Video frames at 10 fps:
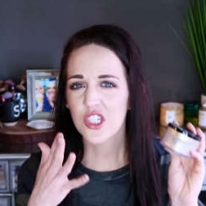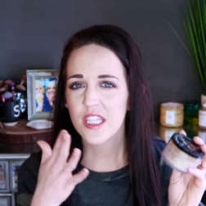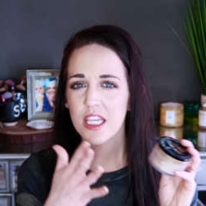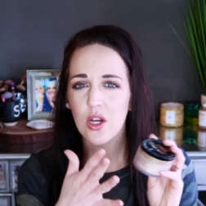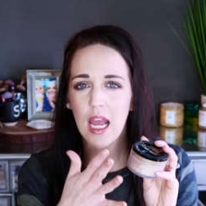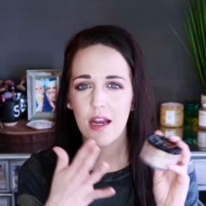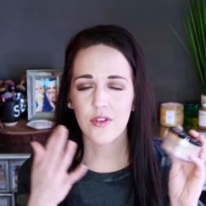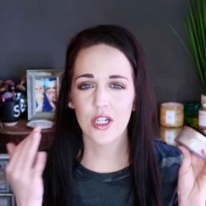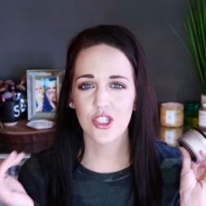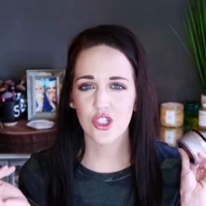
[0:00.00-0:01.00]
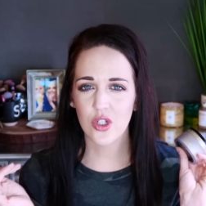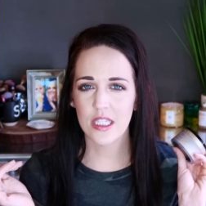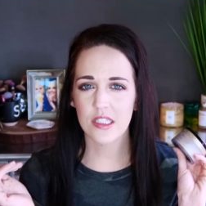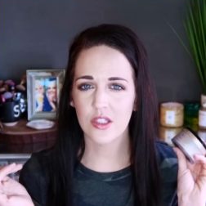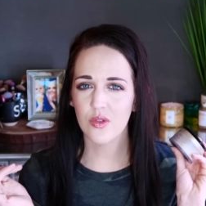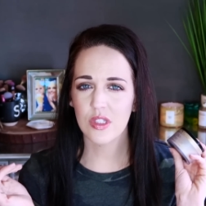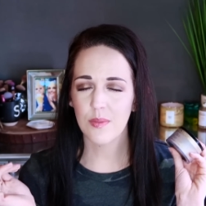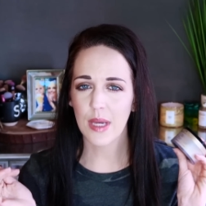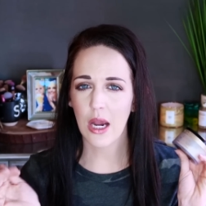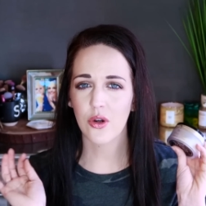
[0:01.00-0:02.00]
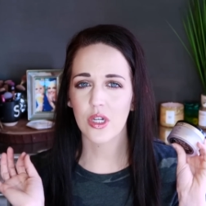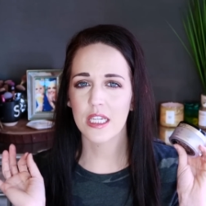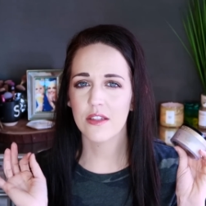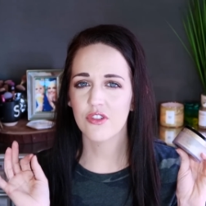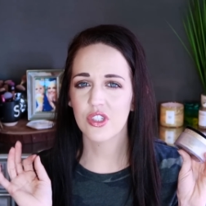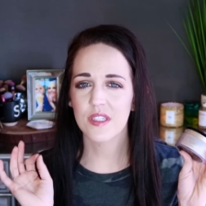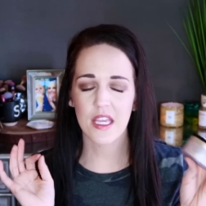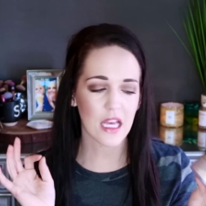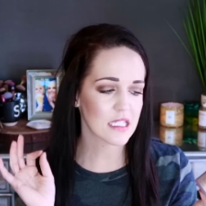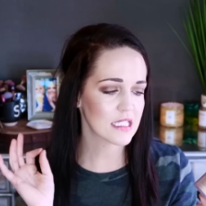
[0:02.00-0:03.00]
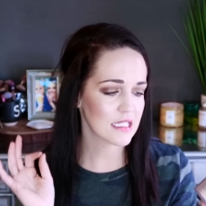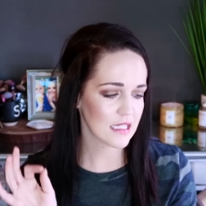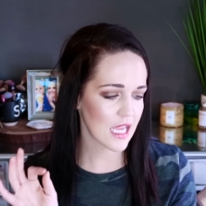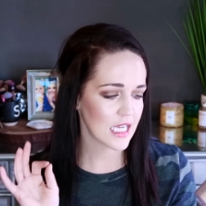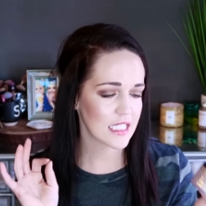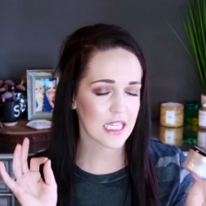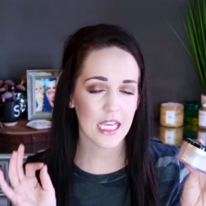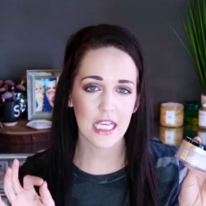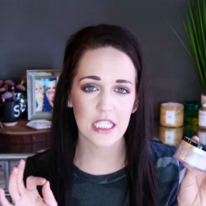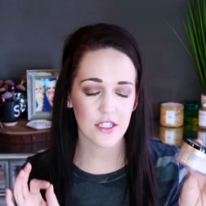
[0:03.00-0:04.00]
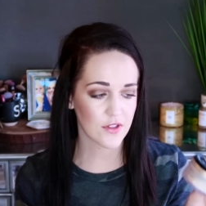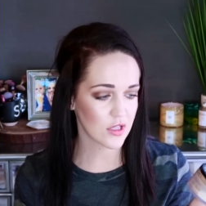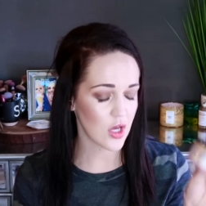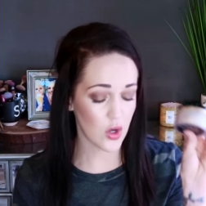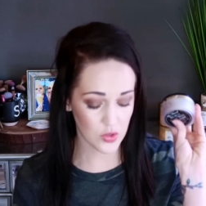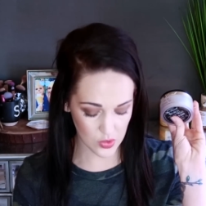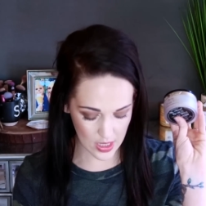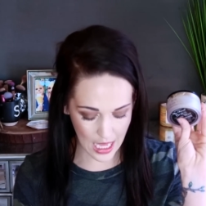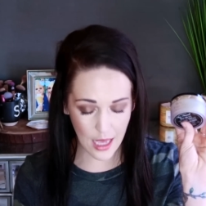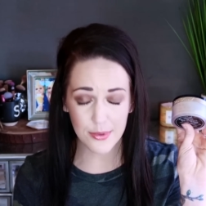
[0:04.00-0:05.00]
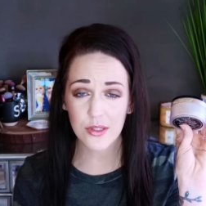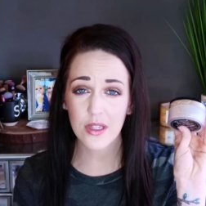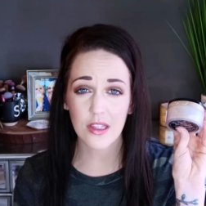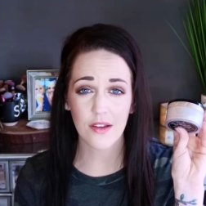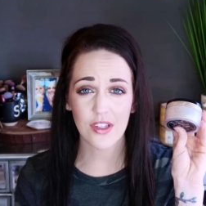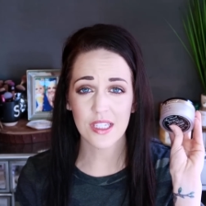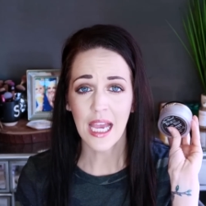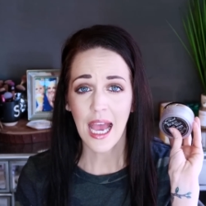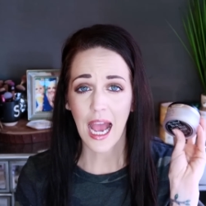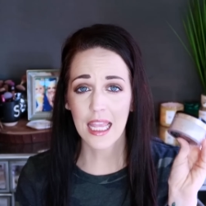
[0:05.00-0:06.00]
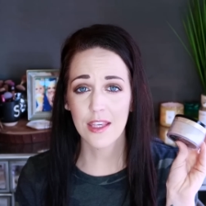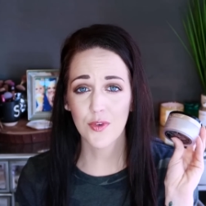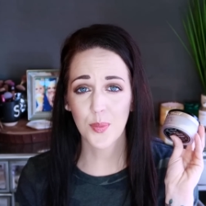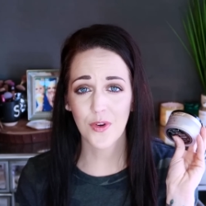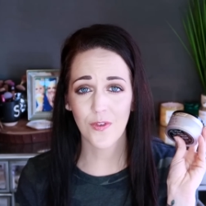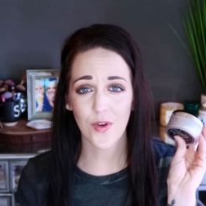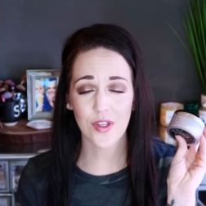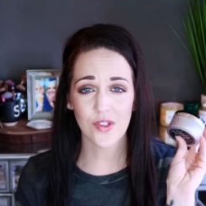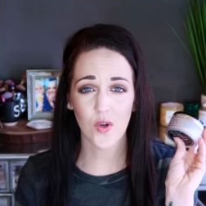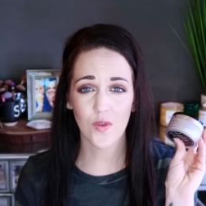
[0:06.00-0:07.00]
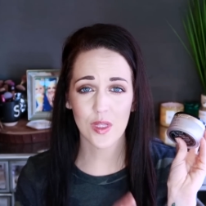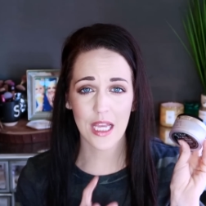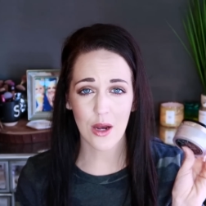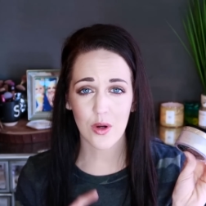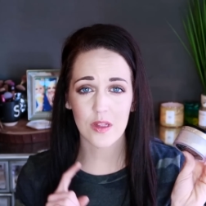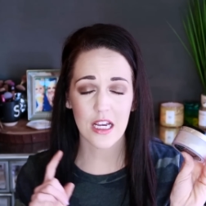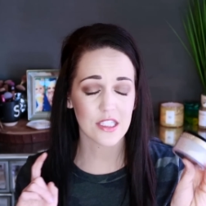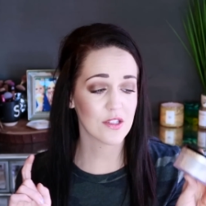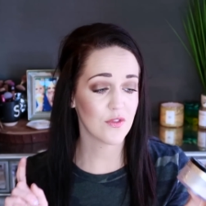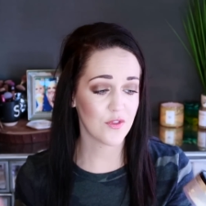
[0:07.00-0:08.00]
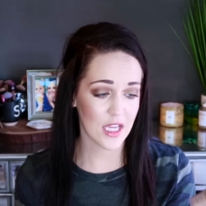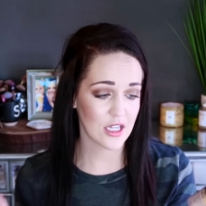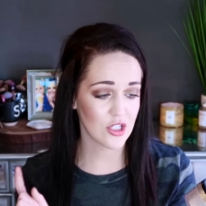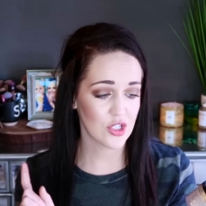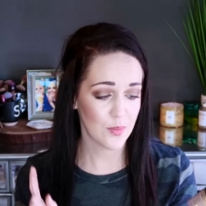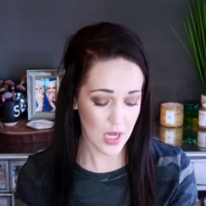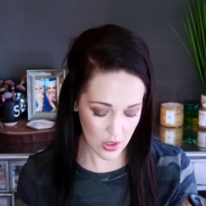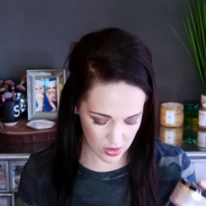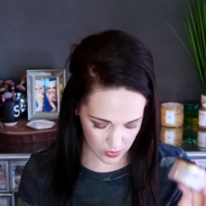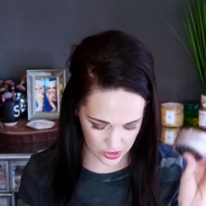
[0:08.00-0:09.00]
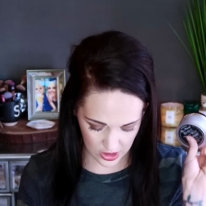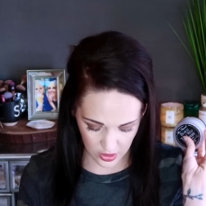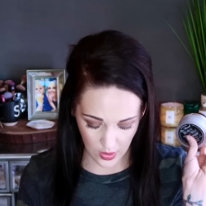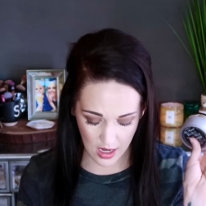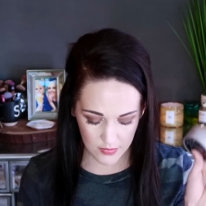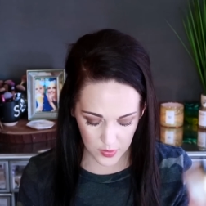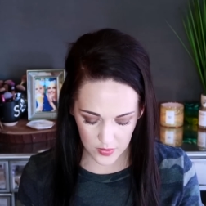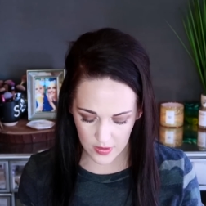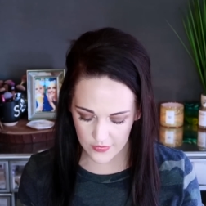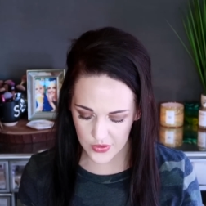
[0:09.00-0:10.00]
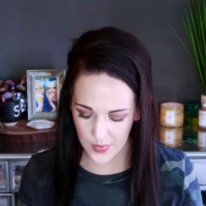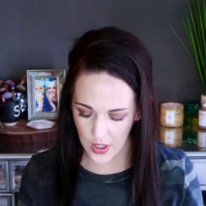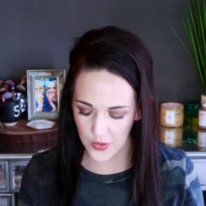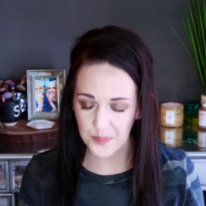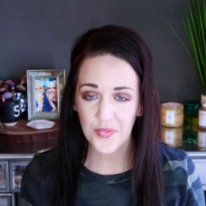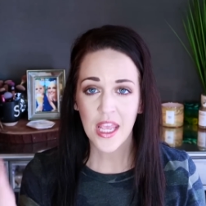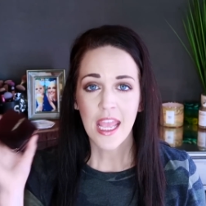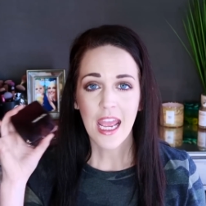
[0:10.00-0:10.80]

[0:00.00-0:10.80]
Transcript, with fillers: just like your average translucent powder. It gives just like a slight hint of a glow. So I absolutely love this. I even prefer this over the Hourglass Vanish powder, which I know everyone raves about.